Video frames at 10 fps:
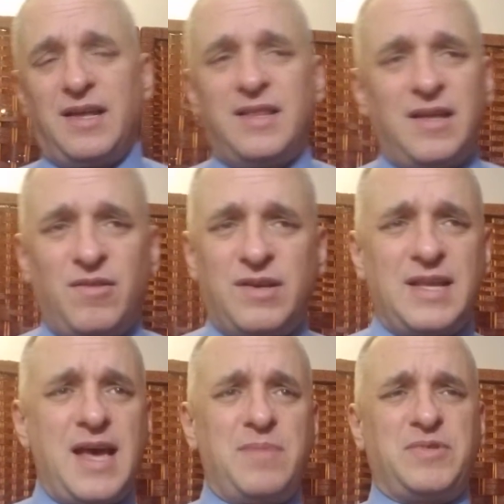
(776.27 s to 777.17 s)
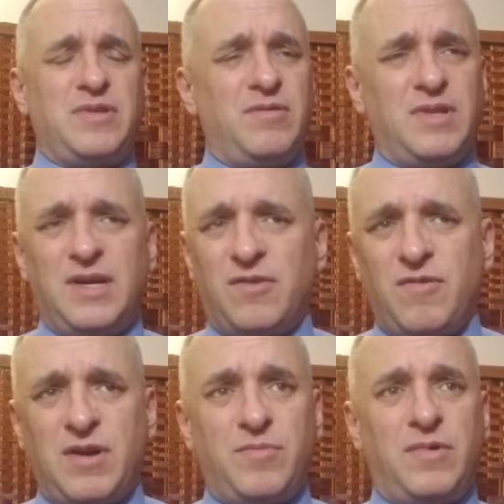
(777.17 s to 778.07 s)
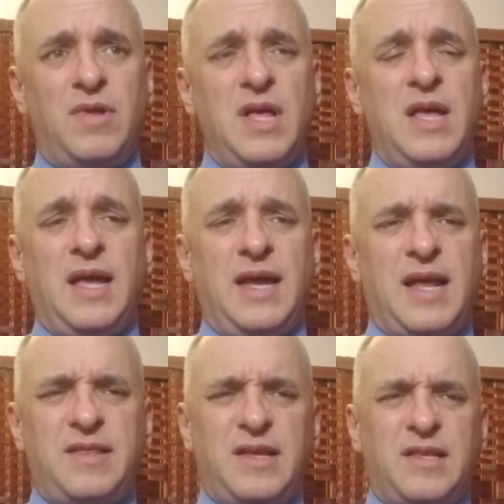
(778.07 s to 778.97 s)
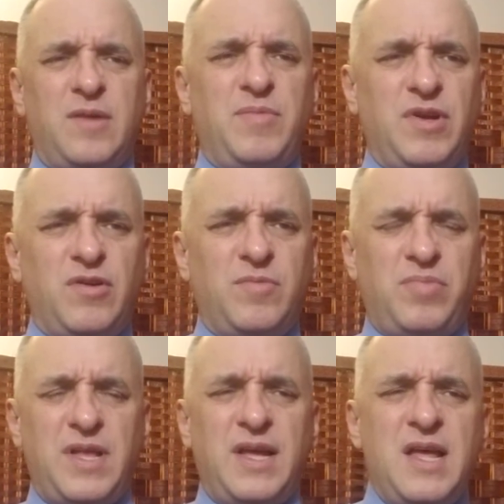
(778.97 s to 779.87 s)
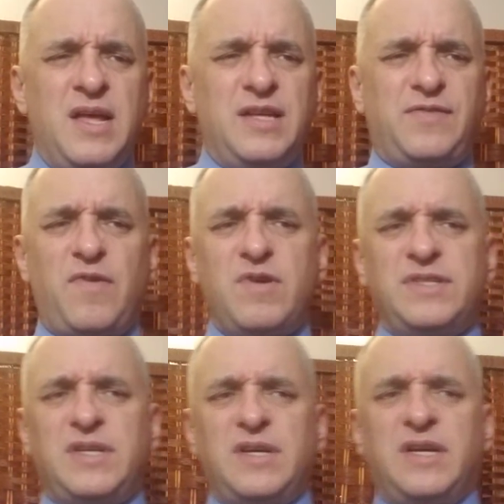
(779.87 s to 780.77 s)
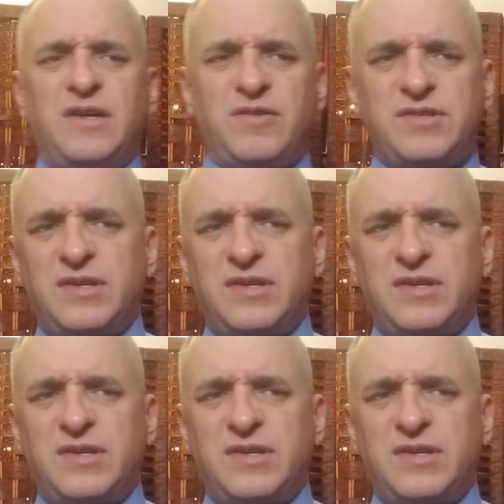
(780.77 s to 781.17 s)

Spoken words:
They looked absolutely incredible, and I think they'd be a good play. As far as kickers are